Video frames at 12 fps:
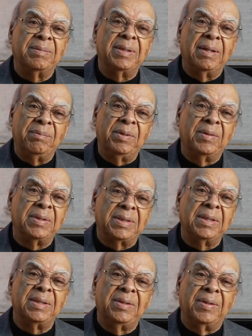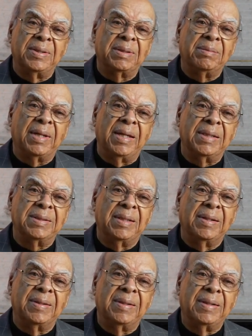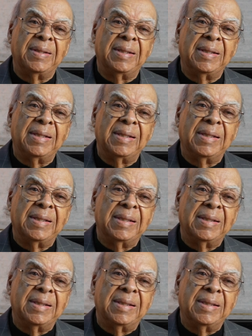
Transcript: but I'm doing still doing some things, you know. Okay.